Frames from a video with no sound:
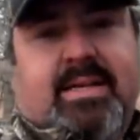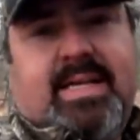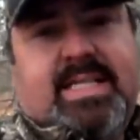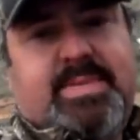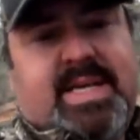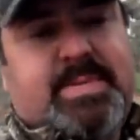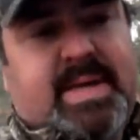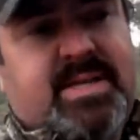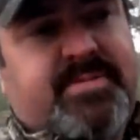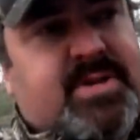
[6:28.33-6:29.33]
That's to be
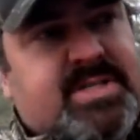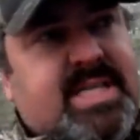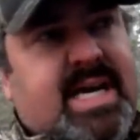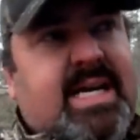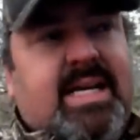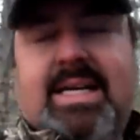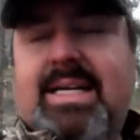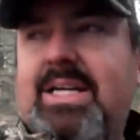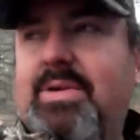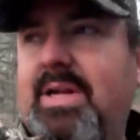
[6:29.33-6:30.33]
expected the first night
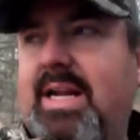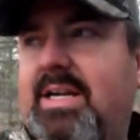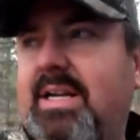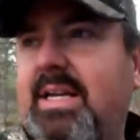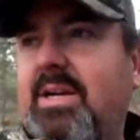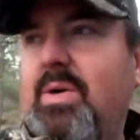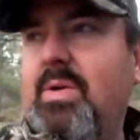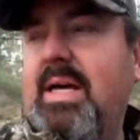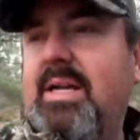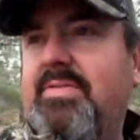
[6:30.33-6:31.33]
you're really not going to get a whole
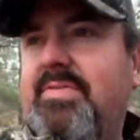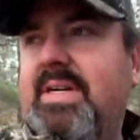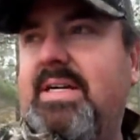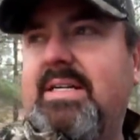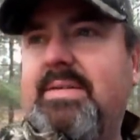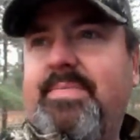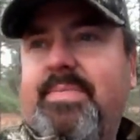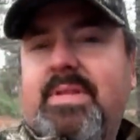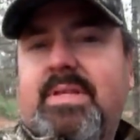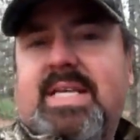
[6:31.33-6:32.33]
lot of
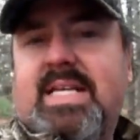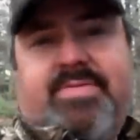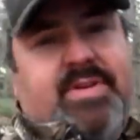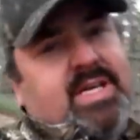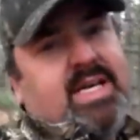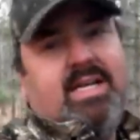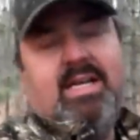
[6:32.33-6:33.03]
uh, If you did,